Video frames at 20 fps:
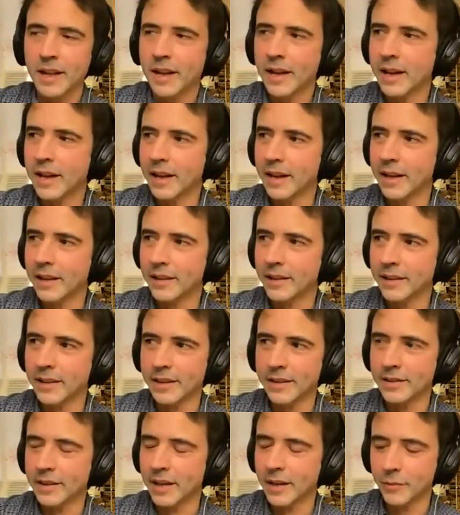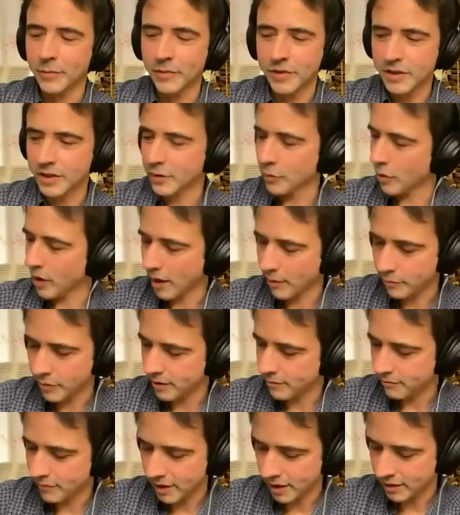and I'm so
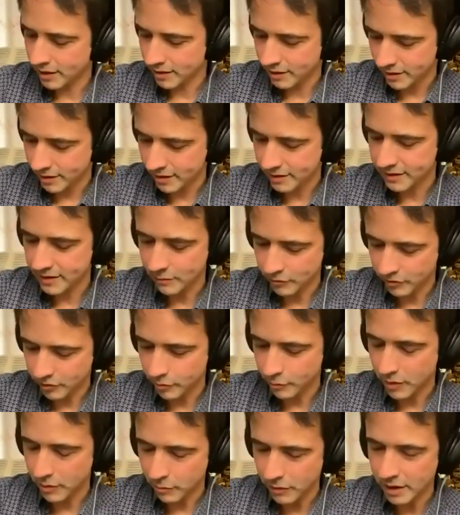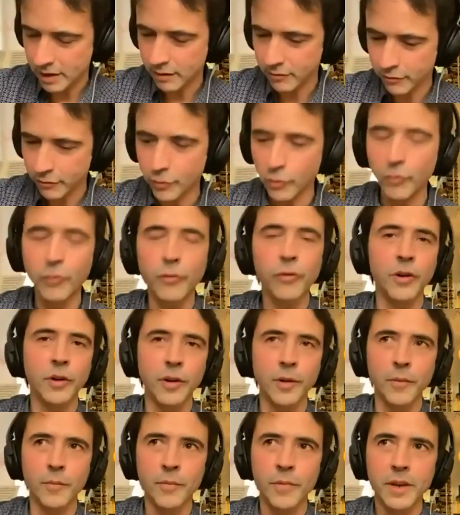happy that this seems to be meaningful
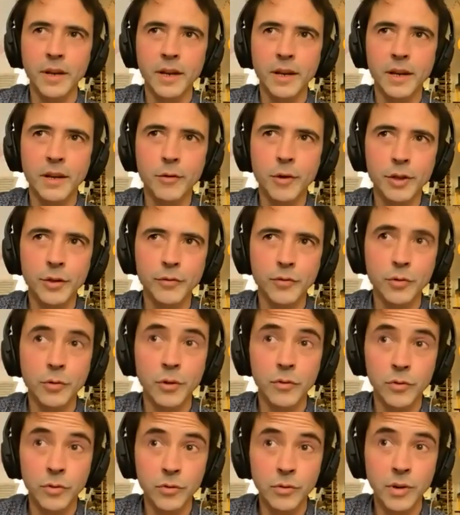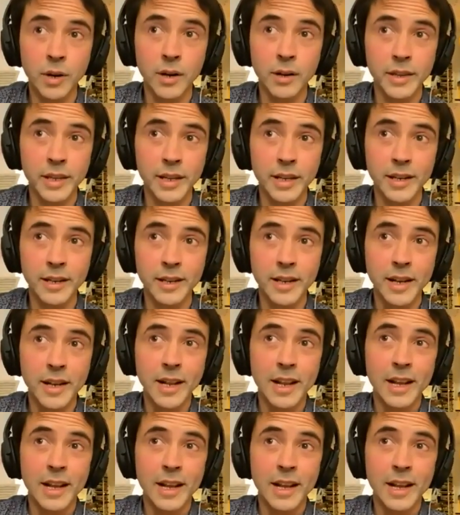for quite a few of you out there,